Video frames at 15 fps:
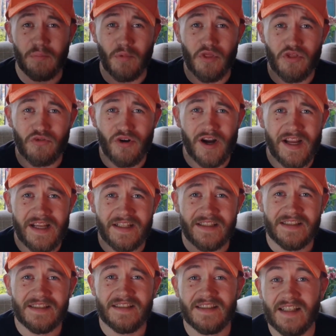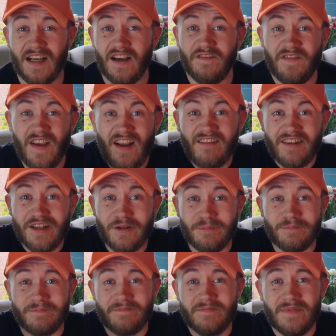Number three,
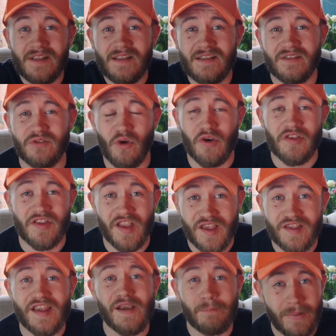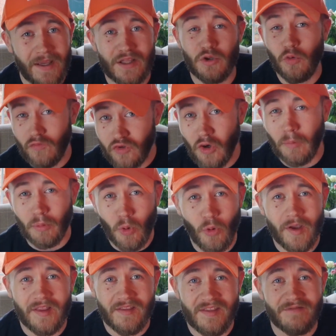Ethereum. Nice and easy, I'm picking all the top
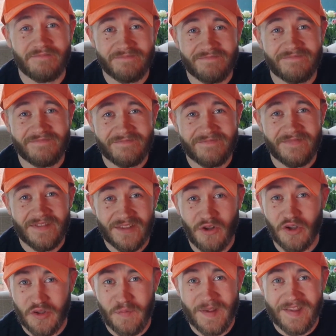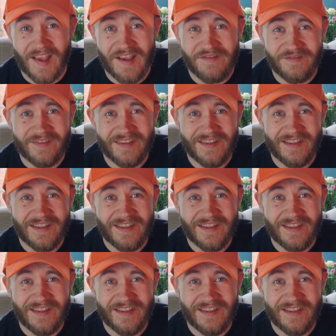coins. Like to be safe.